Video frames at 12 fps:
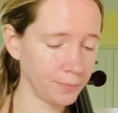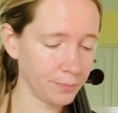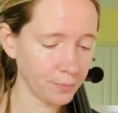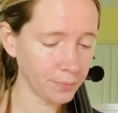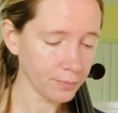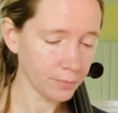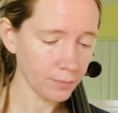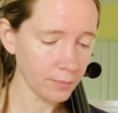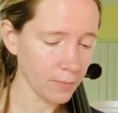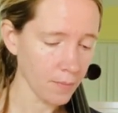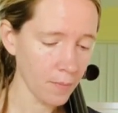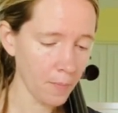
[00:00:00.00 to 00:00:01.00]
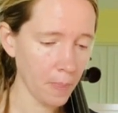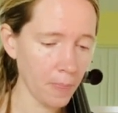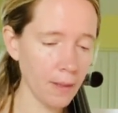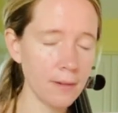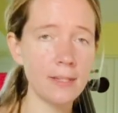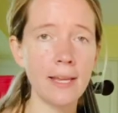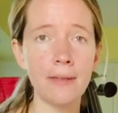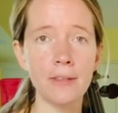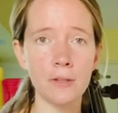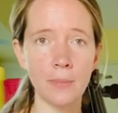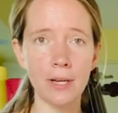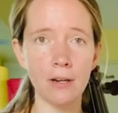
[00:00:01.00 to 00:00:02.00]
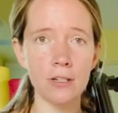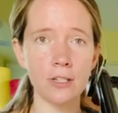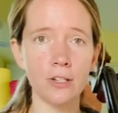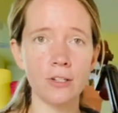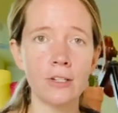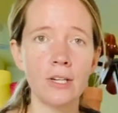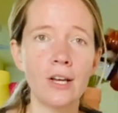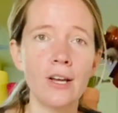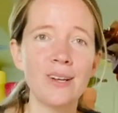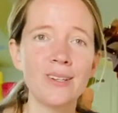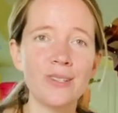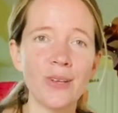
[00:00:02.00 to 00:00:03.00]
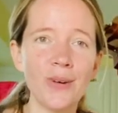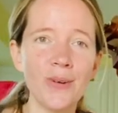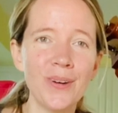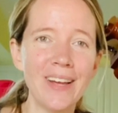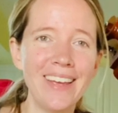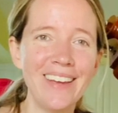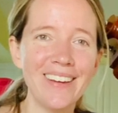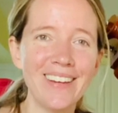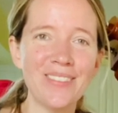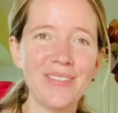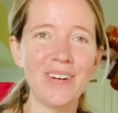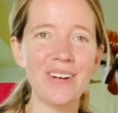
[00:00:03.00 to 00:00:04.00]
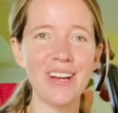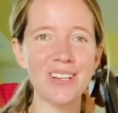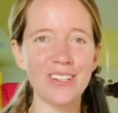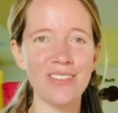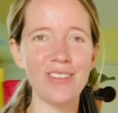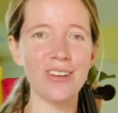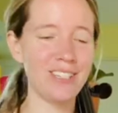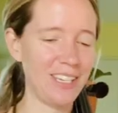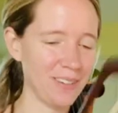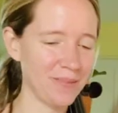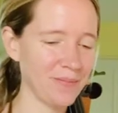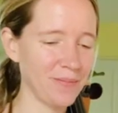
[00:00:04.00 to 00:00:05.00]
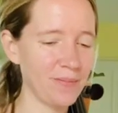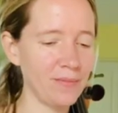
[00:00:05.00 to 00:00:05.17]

a little bit more to get the spiccato. So here is variation 13.